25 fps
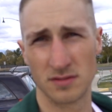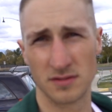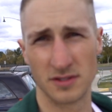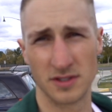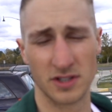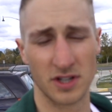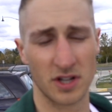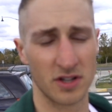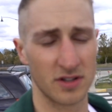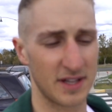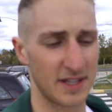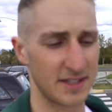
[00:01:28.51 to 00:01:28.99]

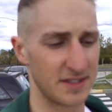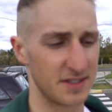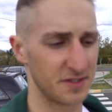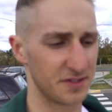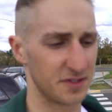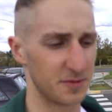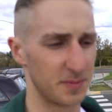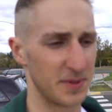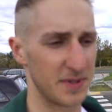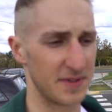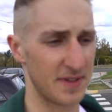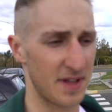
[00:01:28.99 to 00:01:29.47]
You know, that
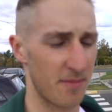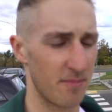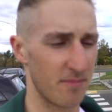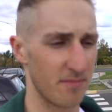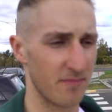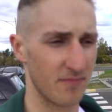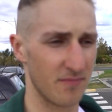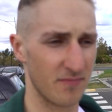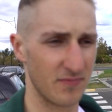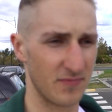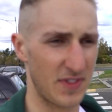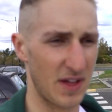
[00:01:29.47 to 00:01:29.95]
discipline,
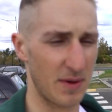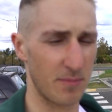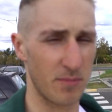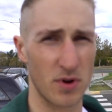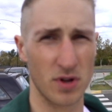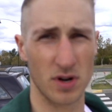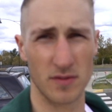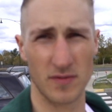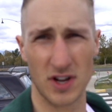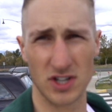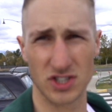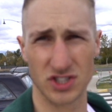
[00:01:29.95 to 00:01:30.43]
that
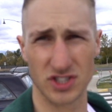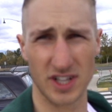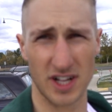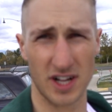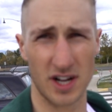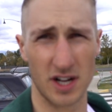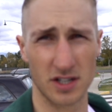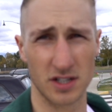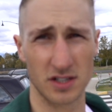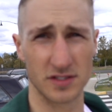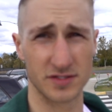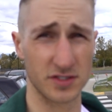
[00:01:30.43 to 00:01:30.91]
motivation, that
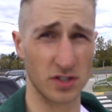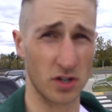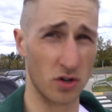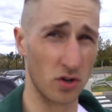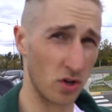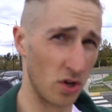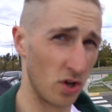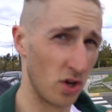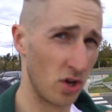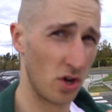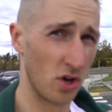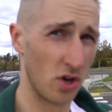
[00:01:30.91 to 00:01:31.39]
hunger.
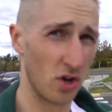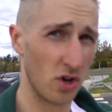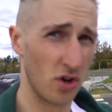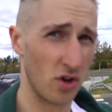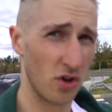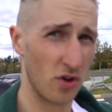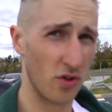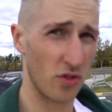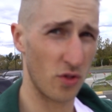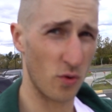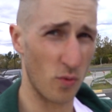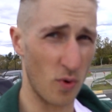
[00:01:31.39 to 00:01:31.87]
So
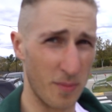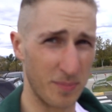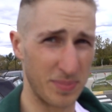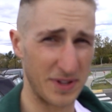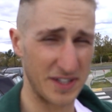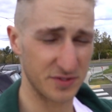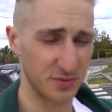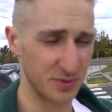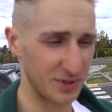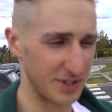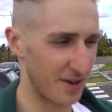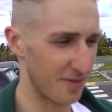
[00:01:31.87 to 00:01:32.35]
the one
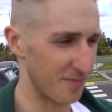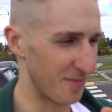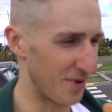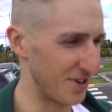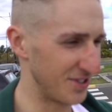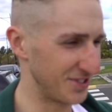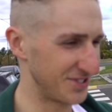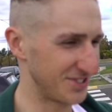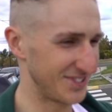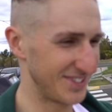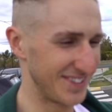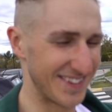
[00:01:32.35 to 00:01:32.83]
place we love
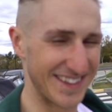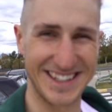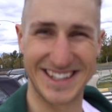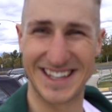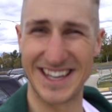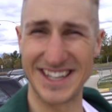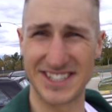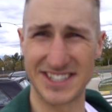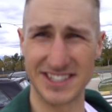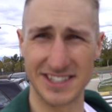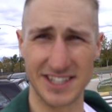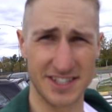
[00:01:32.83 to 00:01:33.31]
most, the
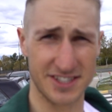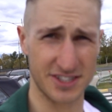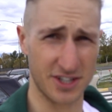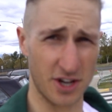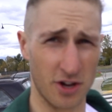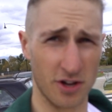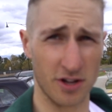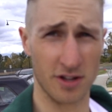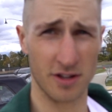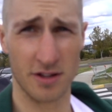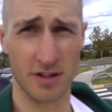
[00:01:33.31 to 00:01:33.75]
kitchen. Let's go.